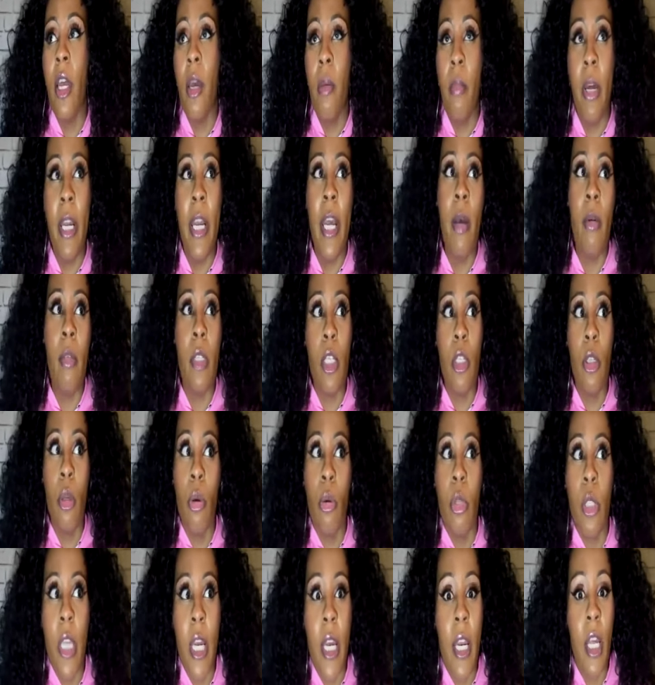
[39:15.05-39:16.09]
my dad was like,
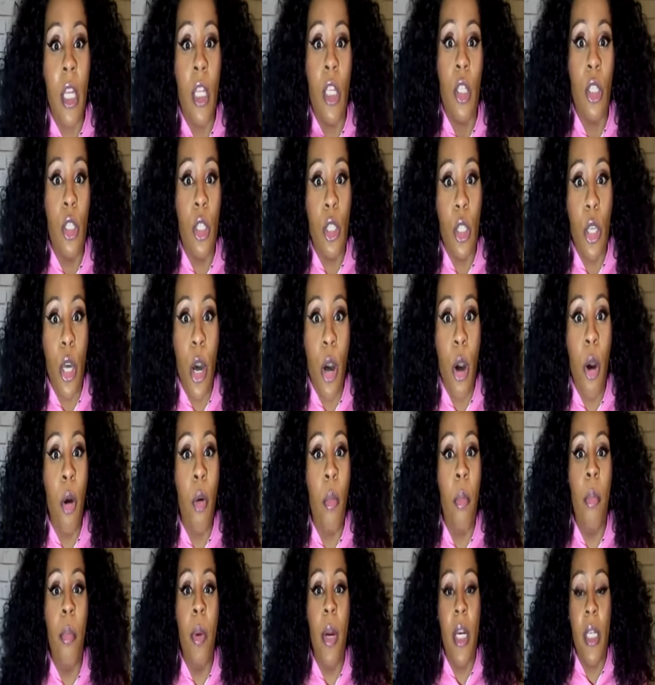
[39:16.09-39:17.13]
Don't say nothing, just go
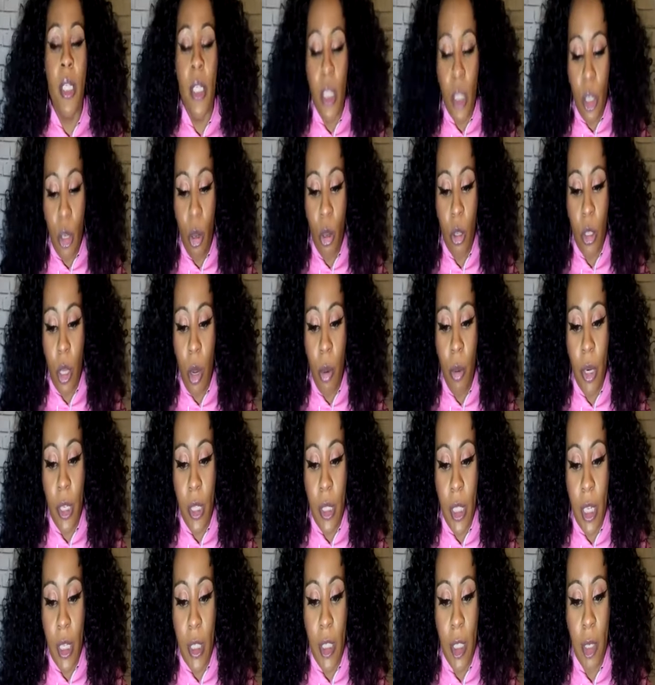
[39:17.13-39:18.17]
because he knows I would have
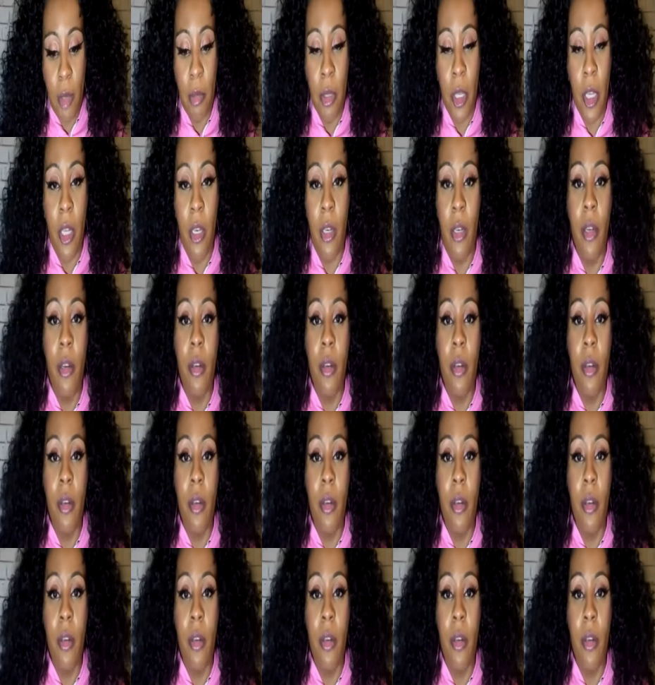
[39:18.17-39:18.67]
said something.